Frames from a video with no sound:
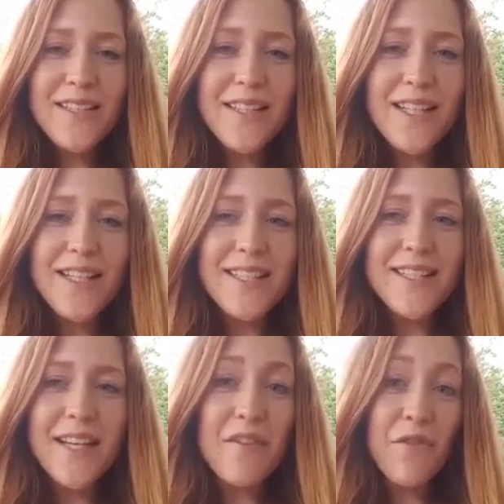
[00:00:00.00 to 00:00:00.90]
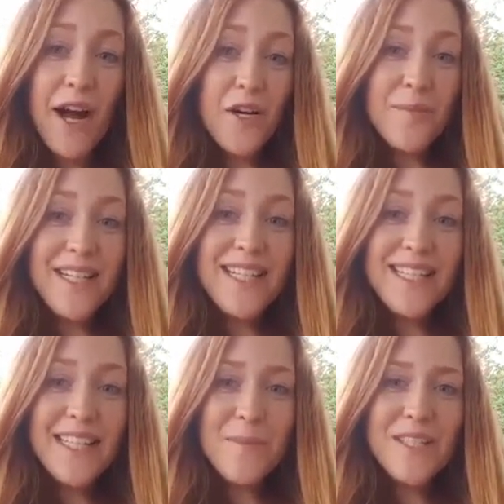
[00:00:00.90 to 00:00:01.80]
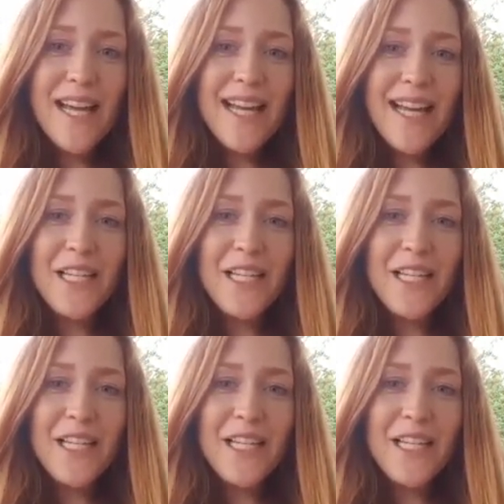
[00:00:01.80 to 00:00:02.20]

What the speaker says: his environment, it seems like.